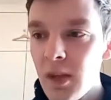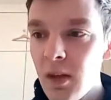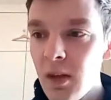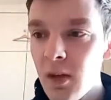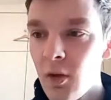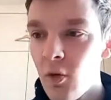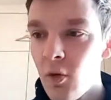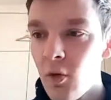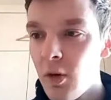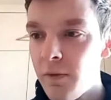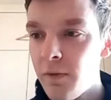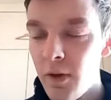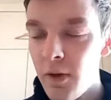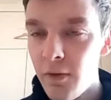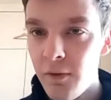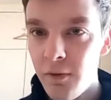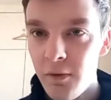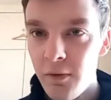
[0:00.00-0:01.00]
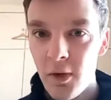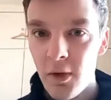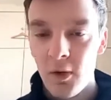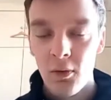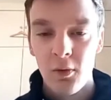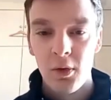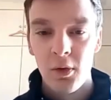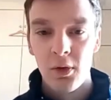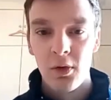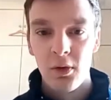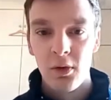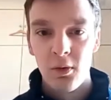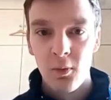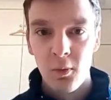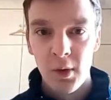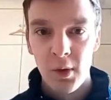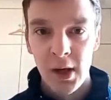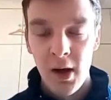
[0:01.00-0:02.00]
if
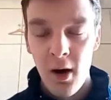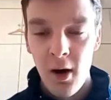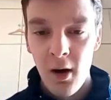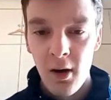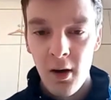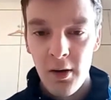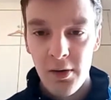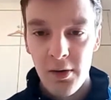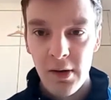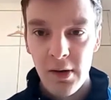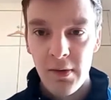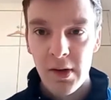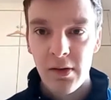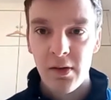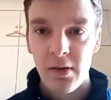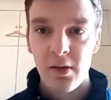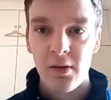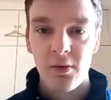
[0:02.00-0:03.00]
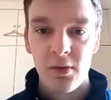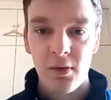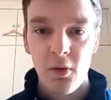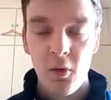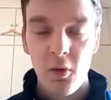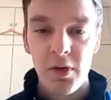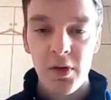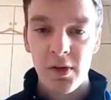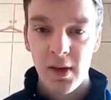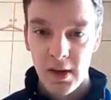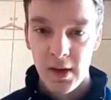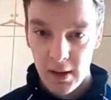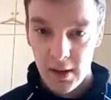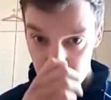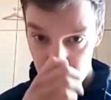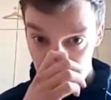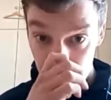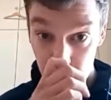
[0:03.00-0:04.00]
we are as Livingston
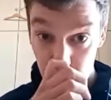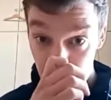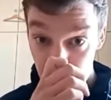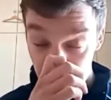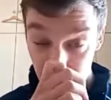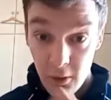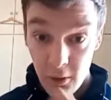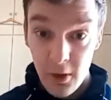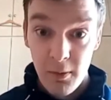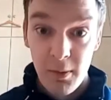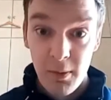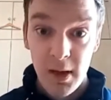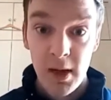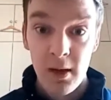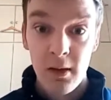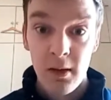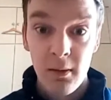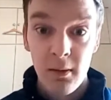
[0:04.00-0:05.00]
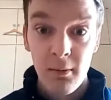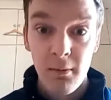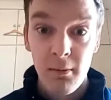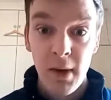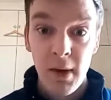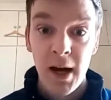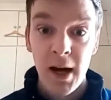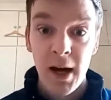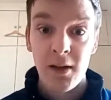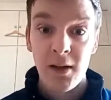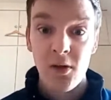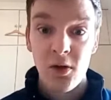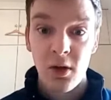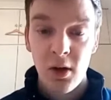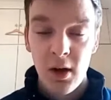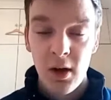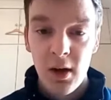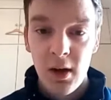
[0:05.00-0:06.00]
hosting a European
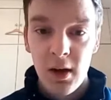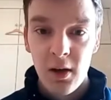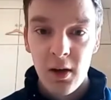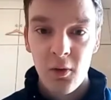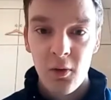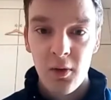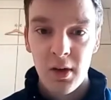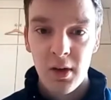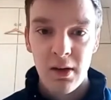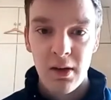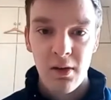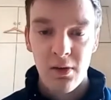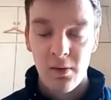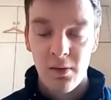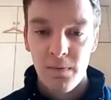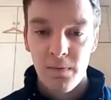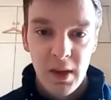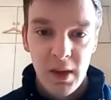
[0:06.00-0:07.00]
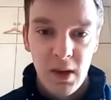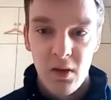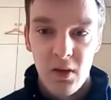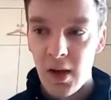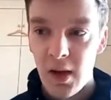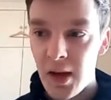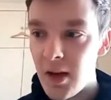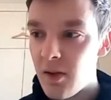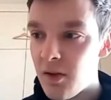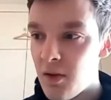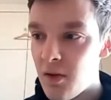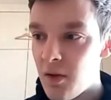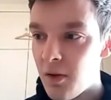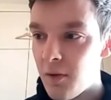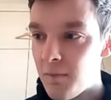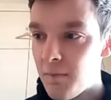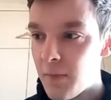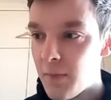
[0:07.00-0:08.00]
match against sides that
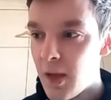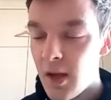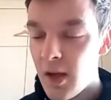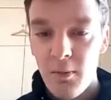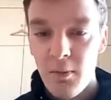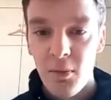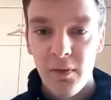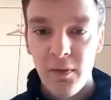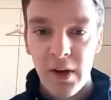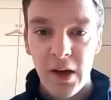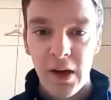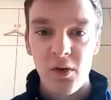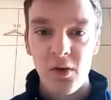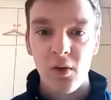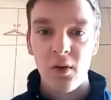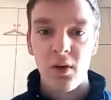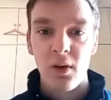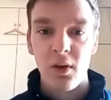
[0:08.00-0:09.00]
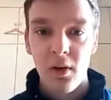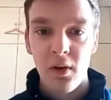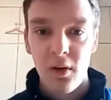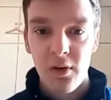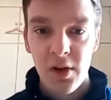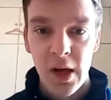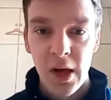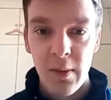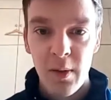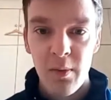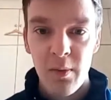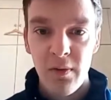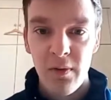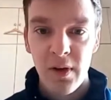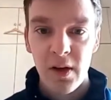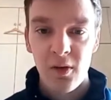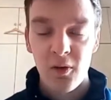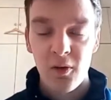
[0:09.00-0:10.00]
are professional or
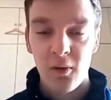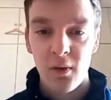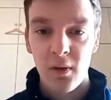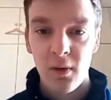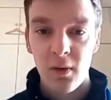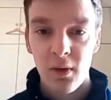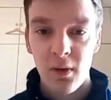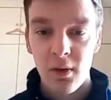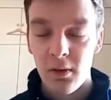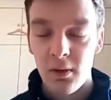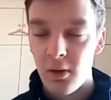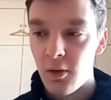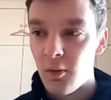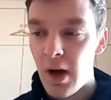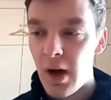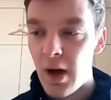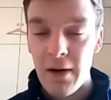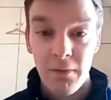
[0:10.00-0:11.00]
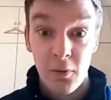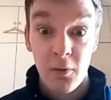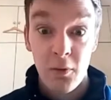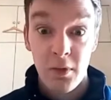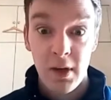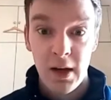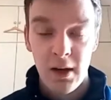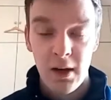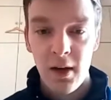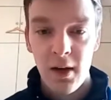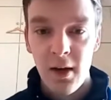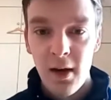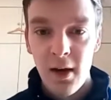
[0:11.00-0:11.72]
semi-professional, and have those kind of